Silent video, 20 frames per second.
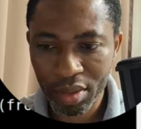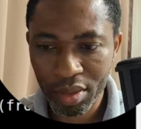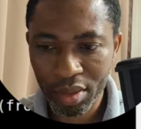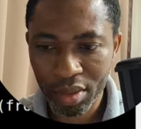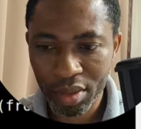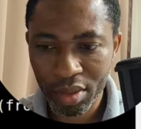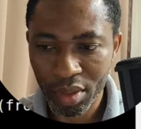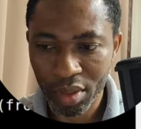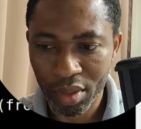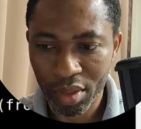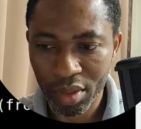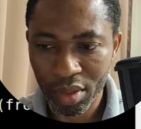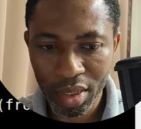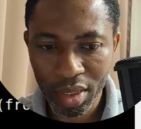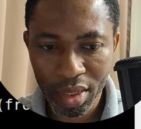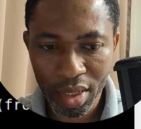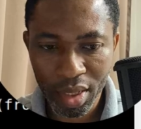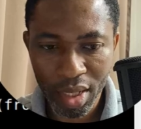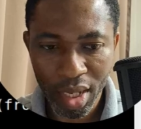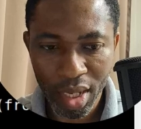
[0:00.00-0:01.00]
Okay,
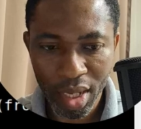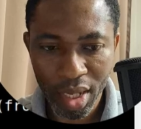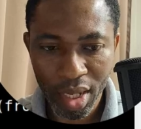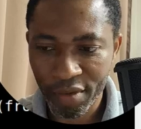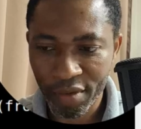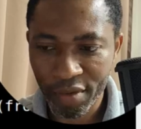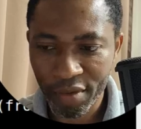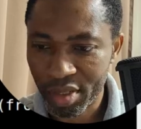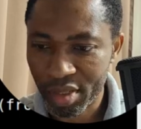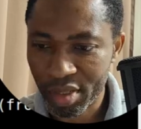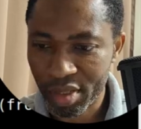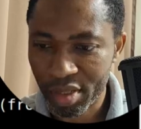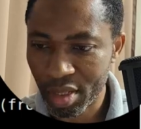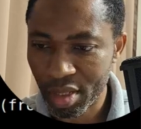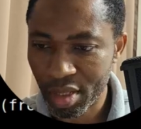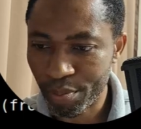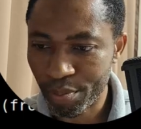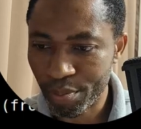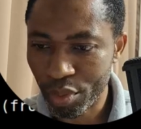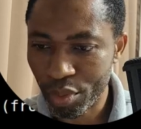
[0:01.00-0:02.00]
I have it
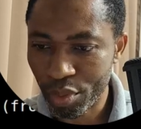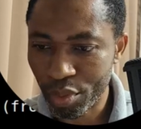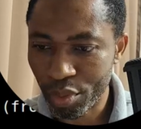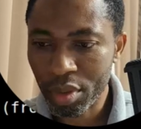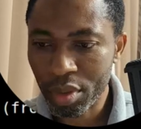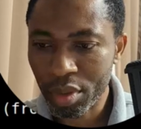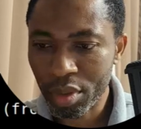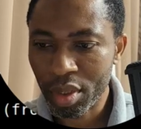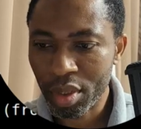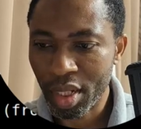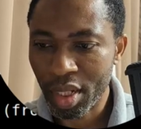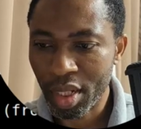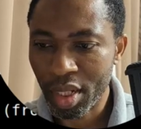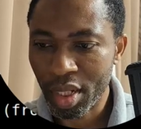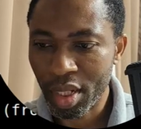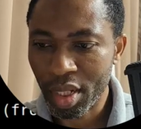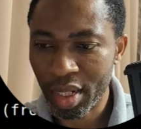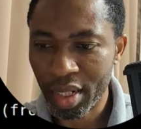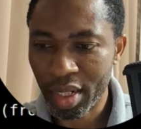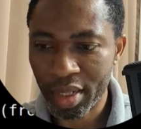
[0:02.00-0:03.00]
simple.
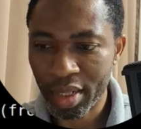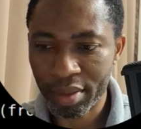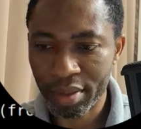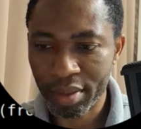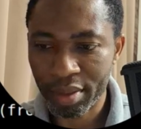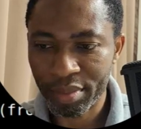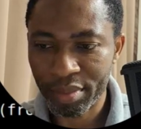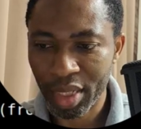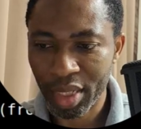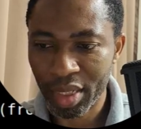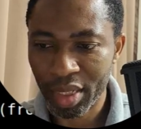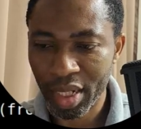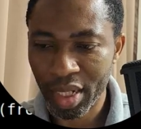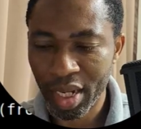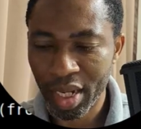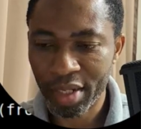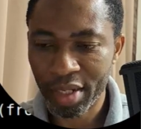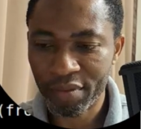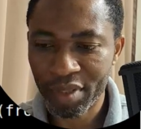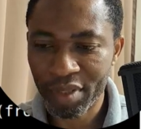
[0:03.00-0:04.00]
And I
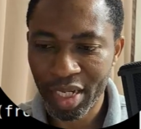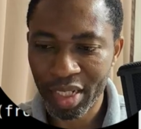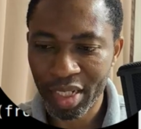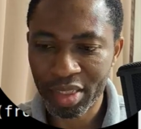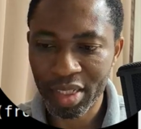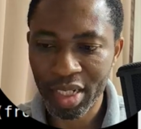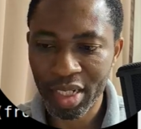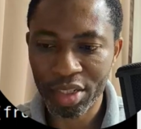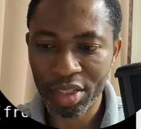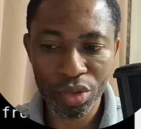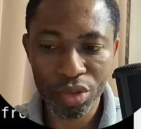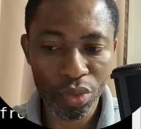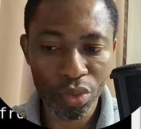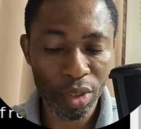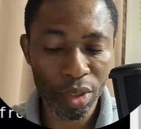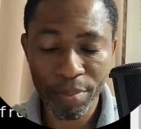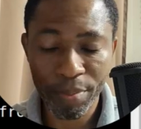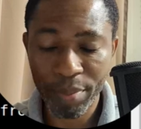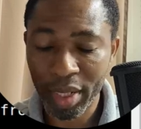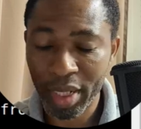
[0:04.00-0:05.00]
have dash dash no
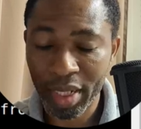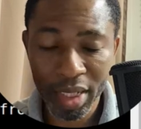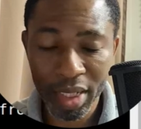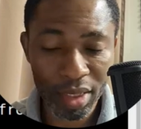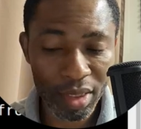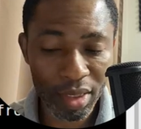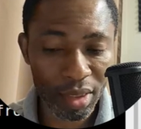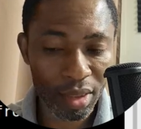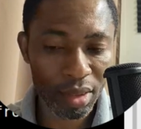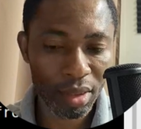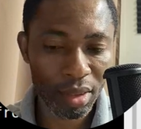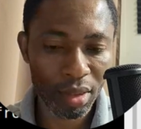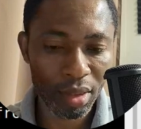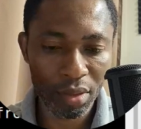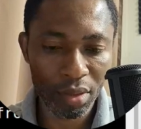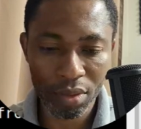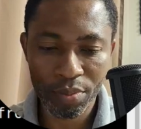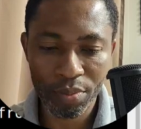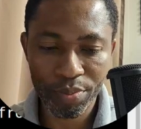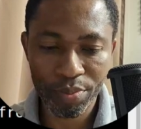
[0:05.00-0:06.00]
dependence.
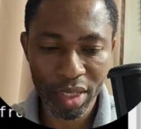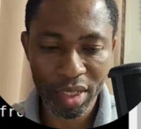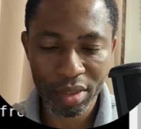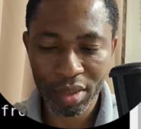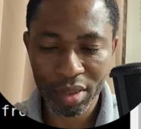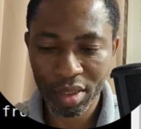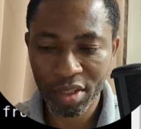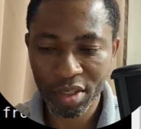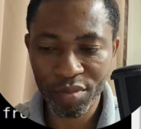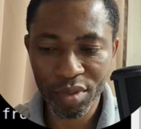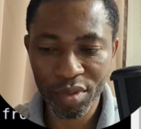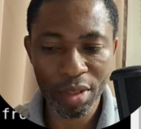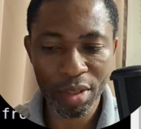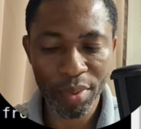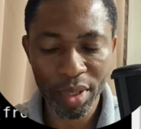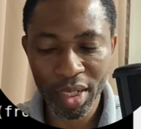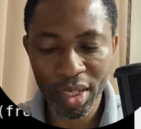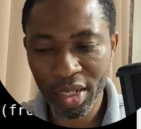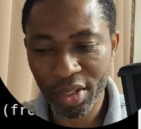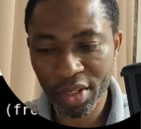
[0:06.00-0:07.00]
Don't pass, give me
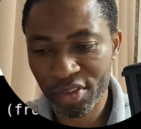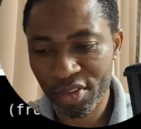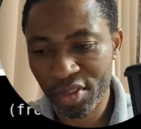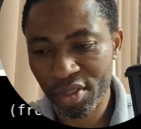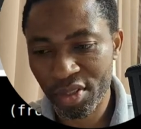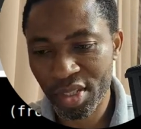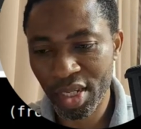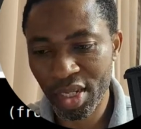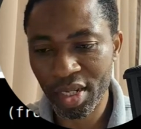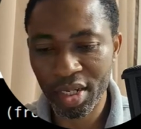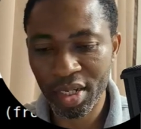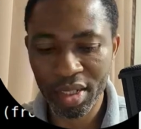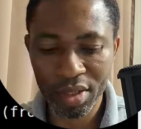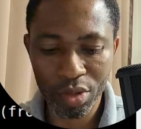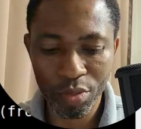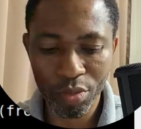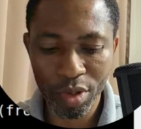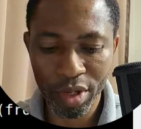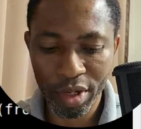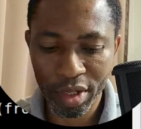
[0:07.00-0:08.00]
dependencies, and then
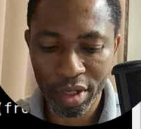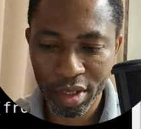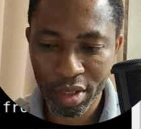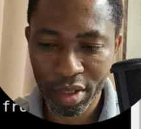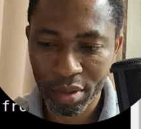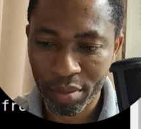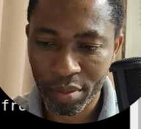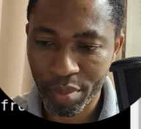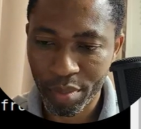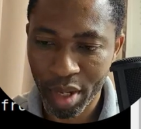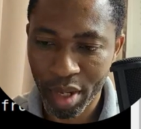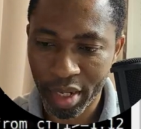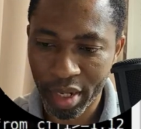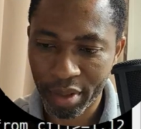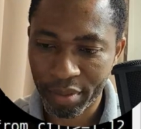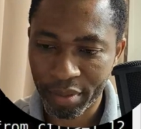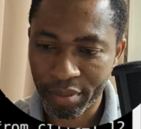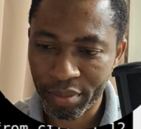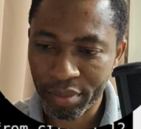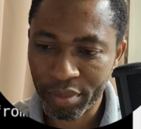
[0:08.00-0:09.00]
numeric pi.
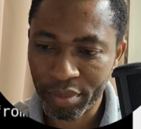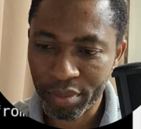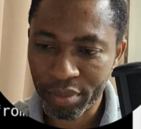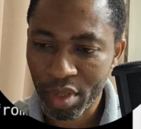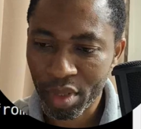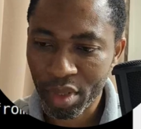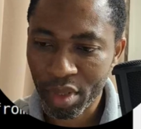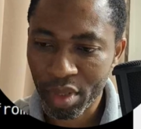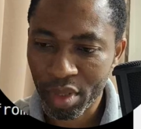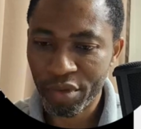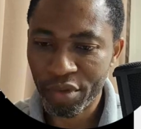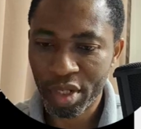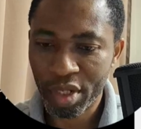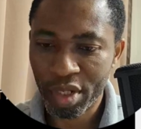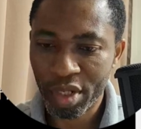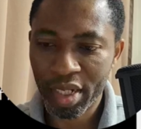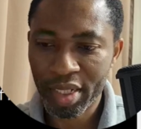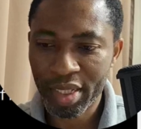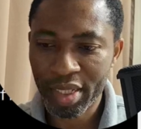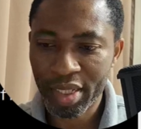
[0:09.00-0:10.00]
If you
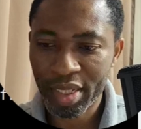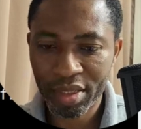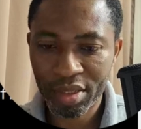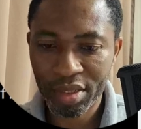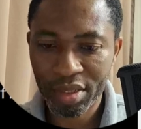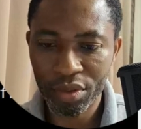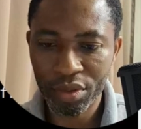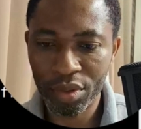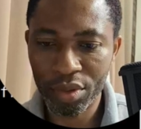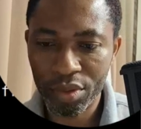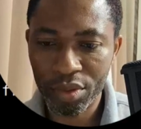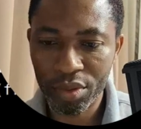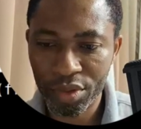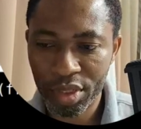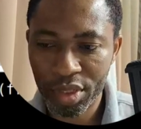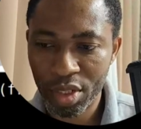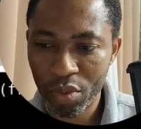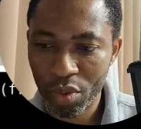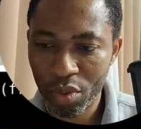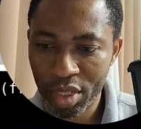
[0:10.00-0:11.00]
click that, you're going to
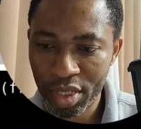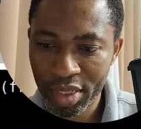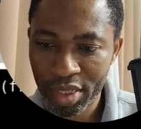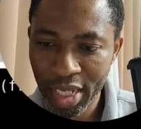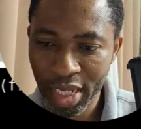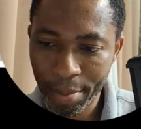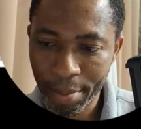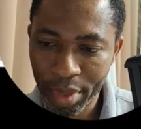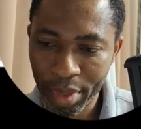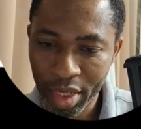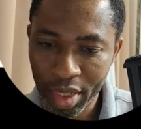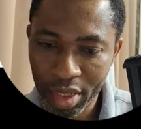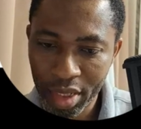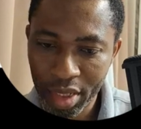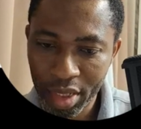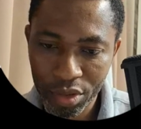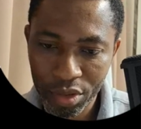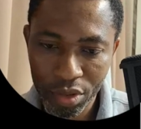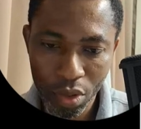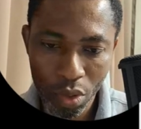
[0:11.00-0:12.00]
see what is happening.
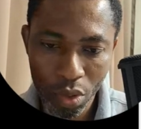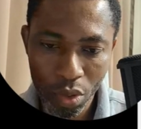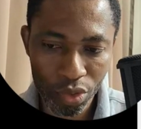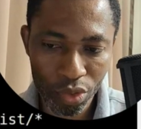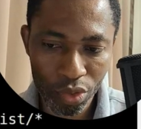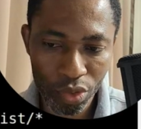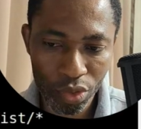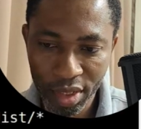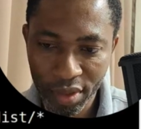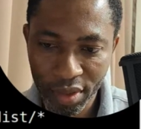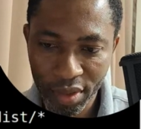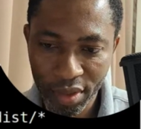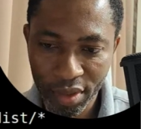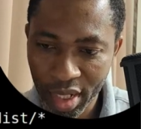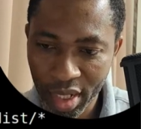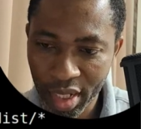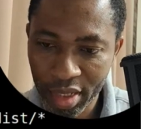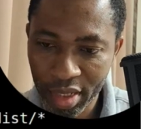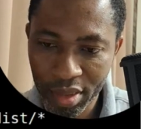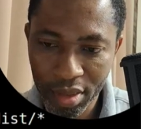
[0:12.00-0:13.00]
It goes to the
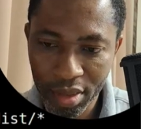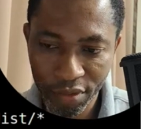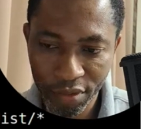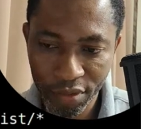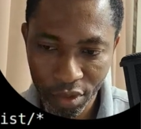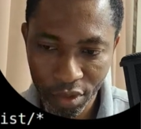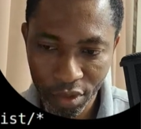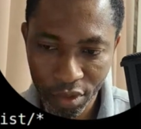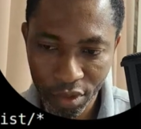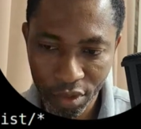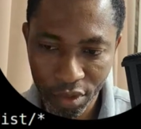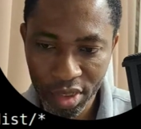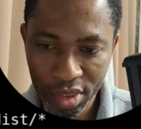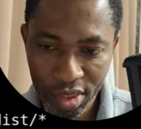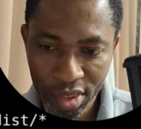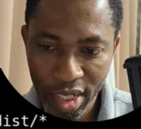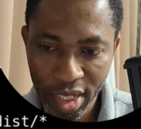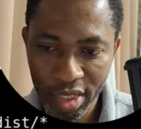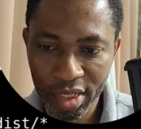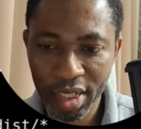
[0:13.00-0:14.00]
internet, of course, it's
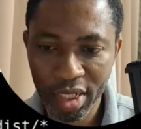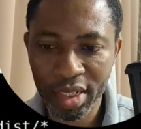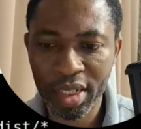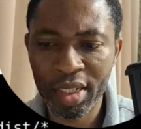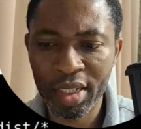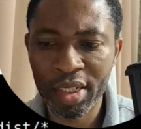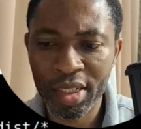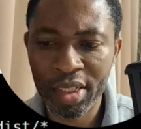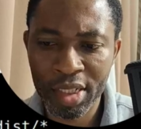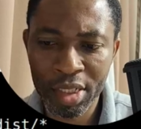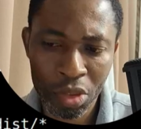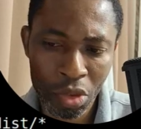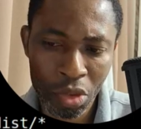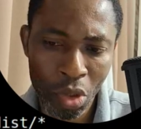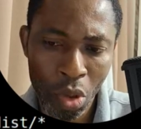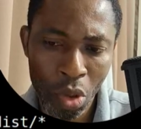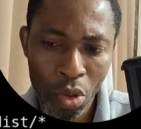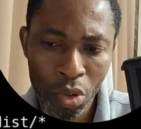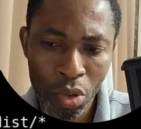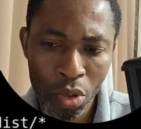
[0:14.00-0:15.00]
searched, and then it
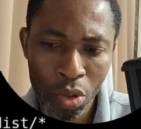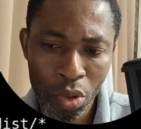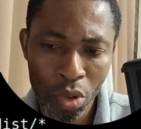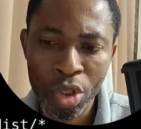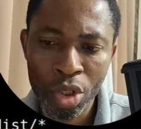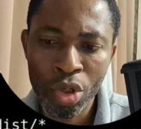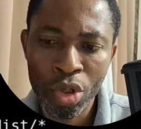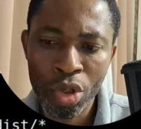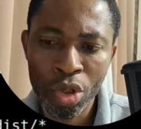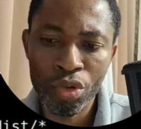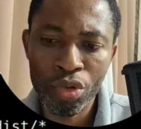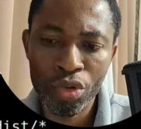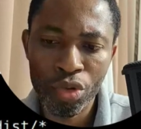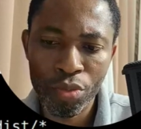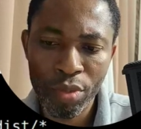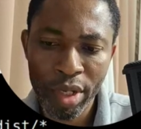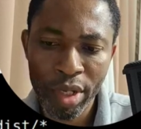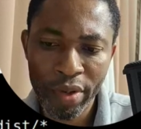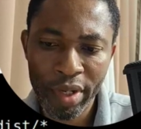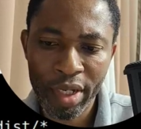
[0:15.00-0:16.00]
installs
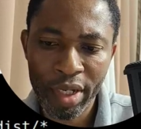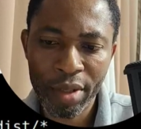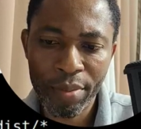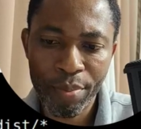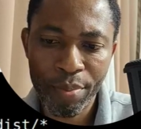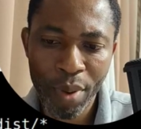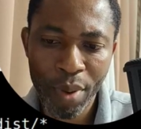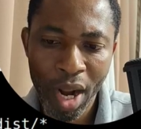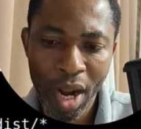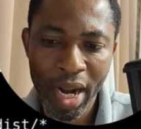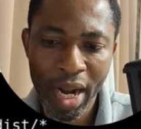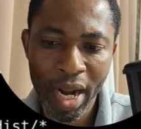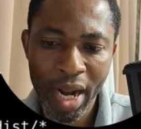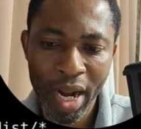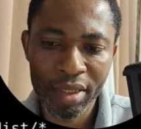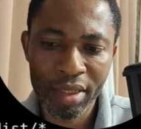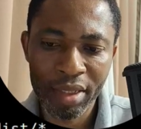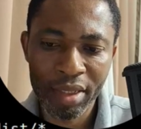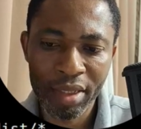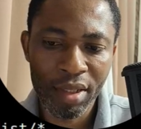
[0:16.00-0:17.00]
numeric pi.
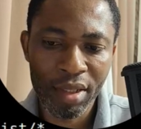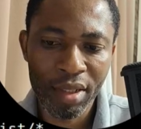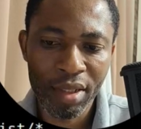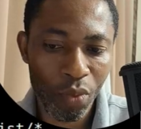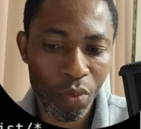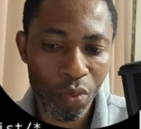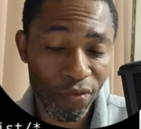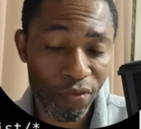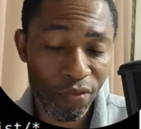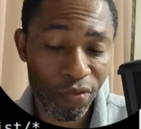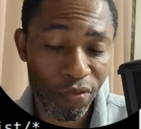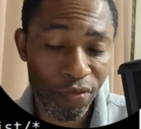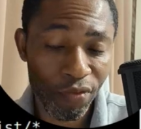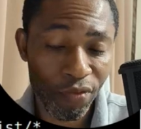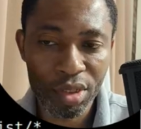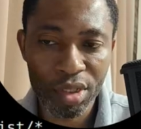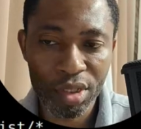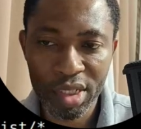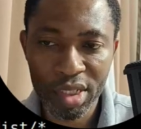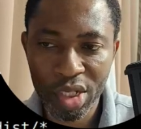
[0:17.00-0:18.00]
And what
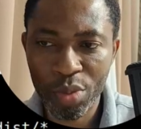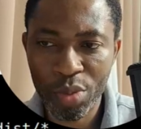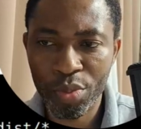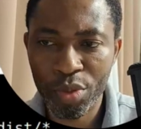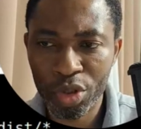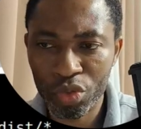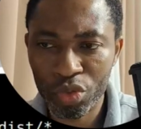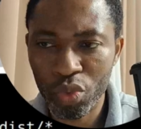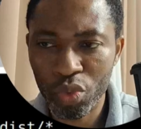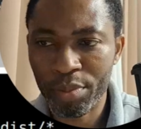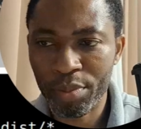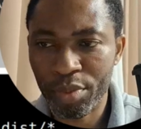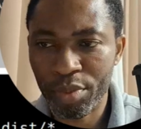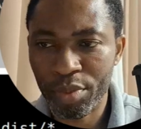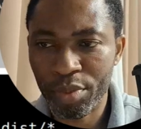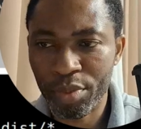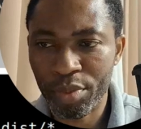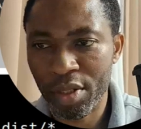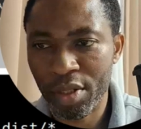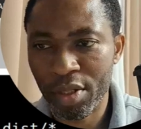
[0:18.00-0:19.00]
version?
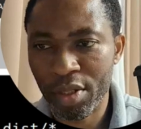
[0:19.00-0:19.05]
0.1.0.